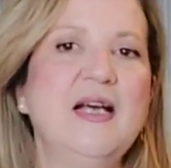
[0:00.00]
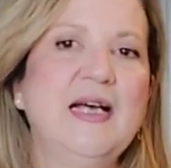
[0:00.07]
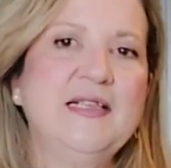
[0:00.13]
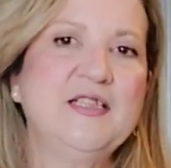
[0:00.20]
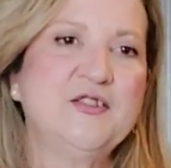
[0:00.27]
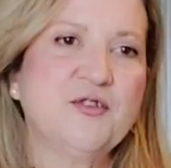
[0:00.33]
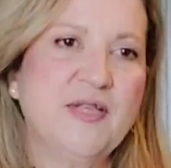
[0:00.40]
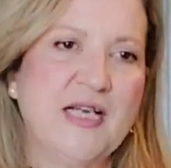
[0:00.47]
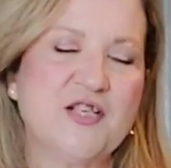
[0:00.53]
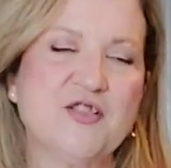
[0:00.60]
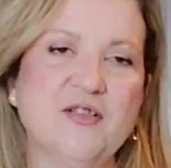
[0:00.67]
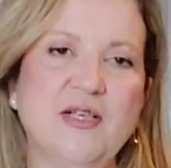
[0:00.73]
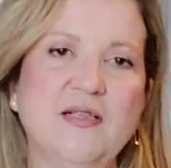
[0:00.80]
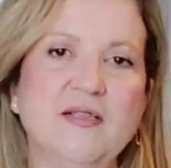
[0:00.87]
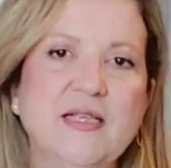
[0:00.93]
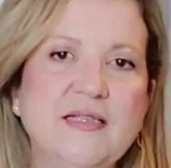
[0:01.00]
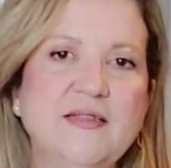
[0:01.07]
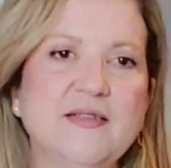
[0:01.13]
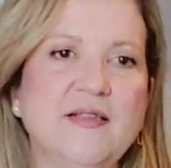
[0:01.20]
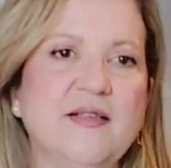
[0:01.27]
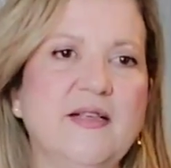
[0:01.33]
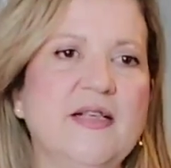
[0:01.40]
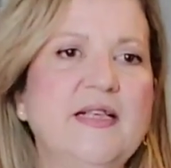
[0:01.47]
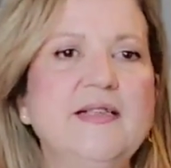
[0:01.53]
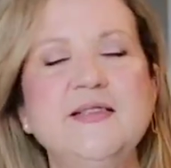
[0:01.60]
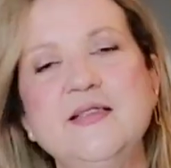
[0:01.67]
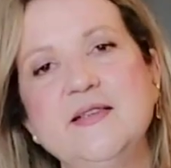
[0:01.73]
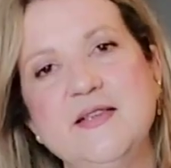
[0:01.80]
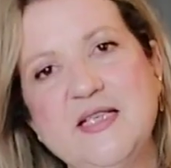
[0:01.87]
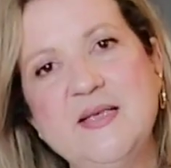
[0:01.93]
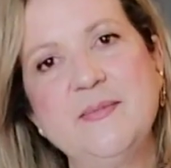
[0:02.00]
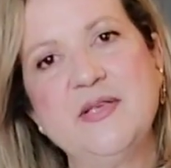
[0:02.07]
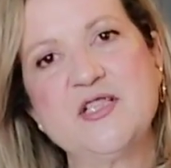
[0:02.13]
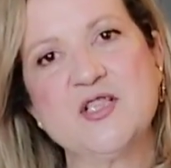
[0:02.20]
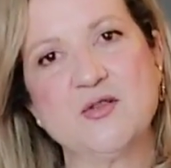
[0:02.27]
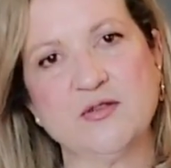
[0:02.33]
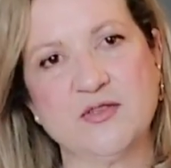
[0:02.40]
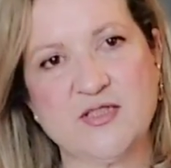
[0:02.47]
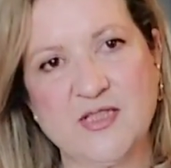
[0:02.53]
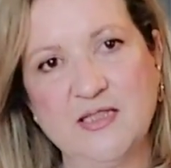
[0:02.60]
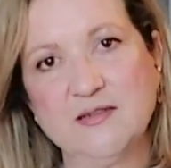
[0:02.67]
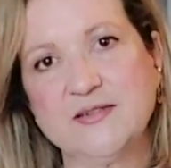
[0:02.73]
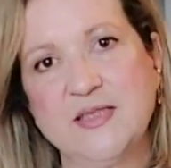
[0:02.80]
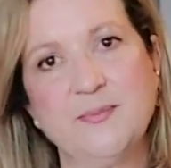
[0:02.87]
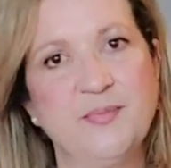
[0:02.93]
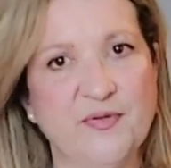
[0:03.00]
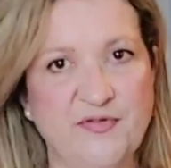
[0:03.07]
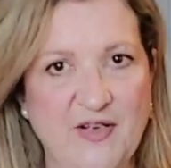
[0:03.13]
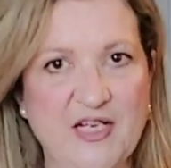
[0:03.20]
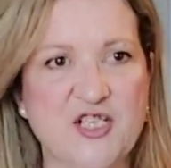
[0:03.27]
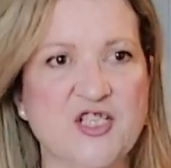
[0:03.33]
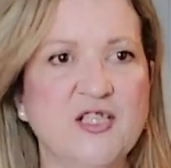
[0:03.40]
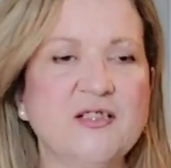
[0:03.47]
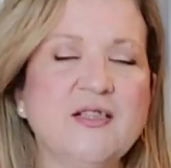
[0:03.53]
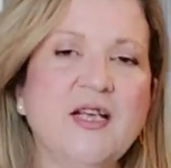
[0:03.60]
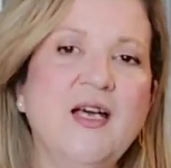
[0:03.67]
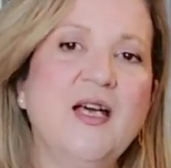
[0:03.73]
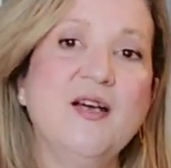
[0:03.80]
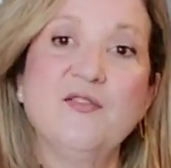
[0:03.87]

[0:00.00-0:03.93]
an international leader in the image consulting profession